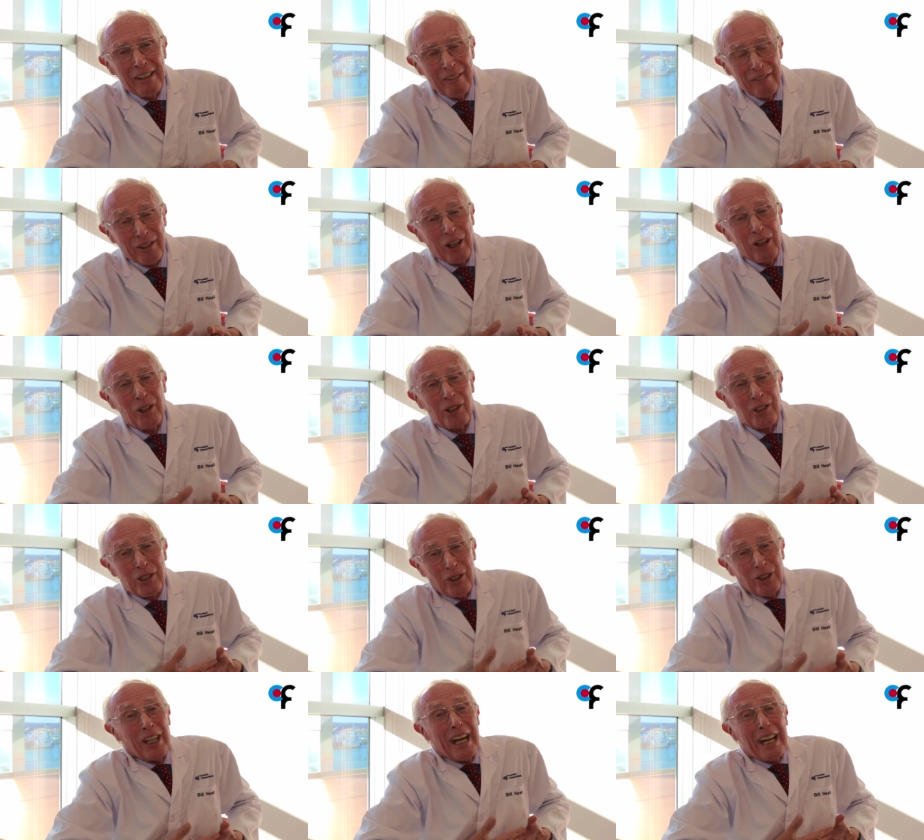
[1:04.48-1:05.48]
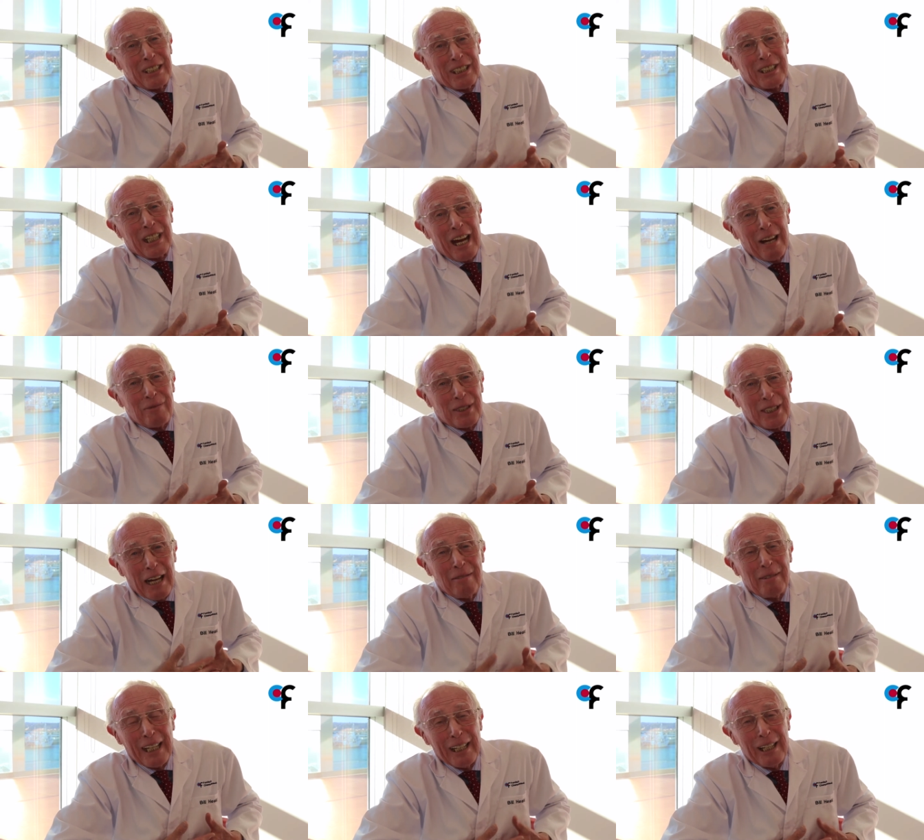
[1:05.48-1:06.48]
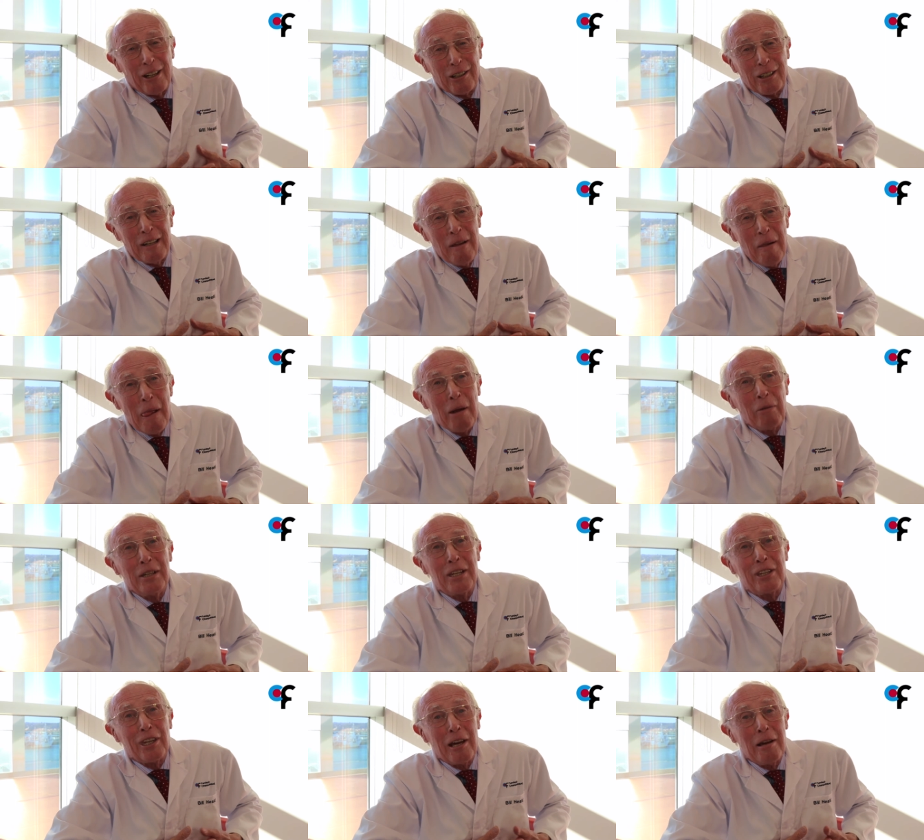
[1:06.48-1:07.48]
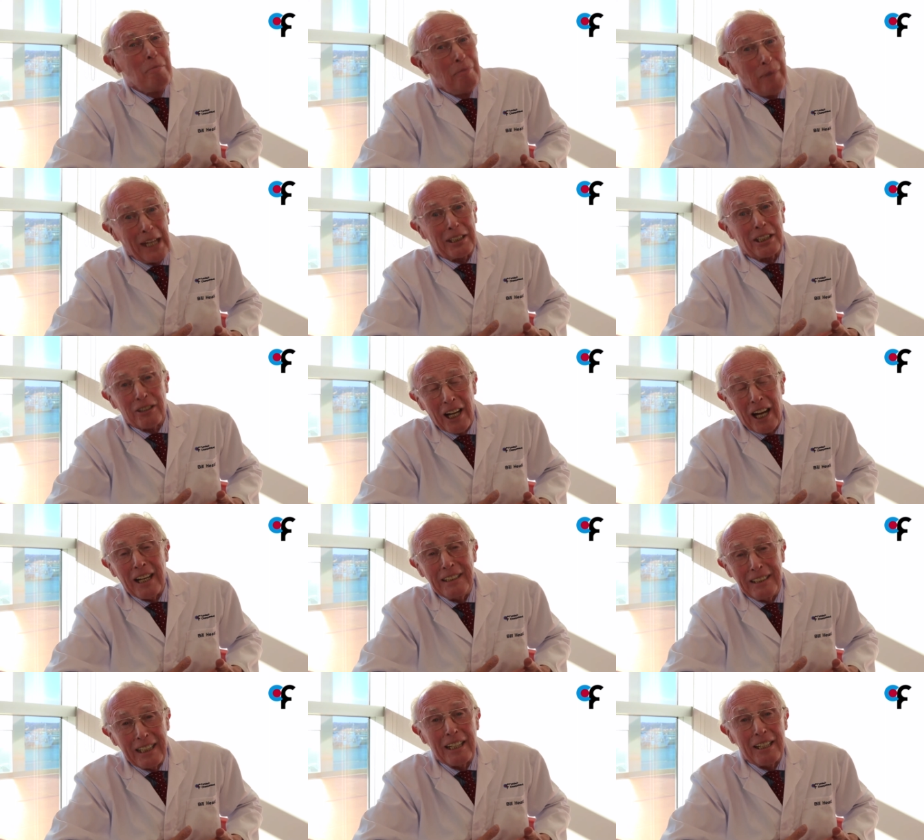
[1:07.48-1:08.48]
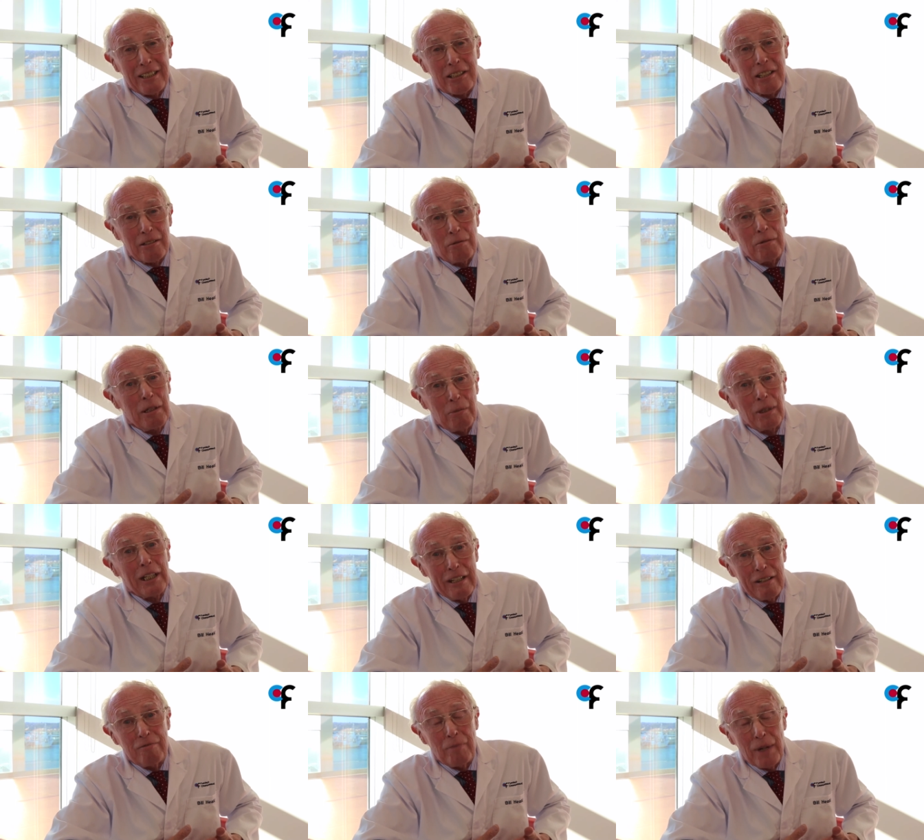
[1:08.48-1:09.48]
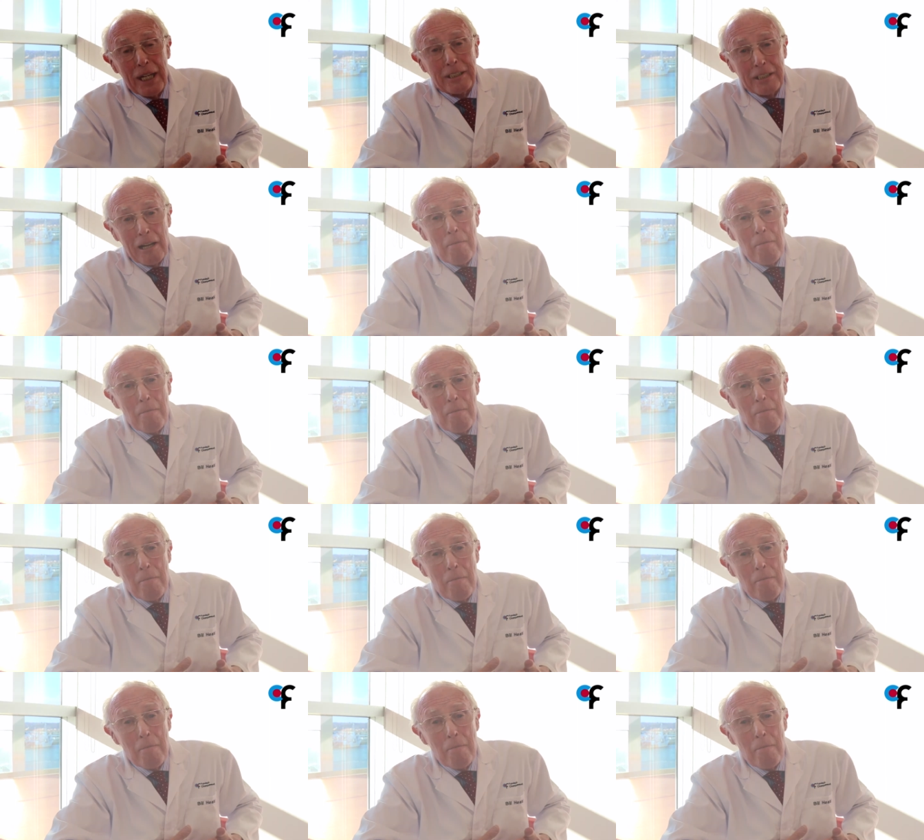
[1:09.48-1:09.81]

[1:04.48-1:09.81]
of course, all us chaps coming along with better ideas, and we believe better.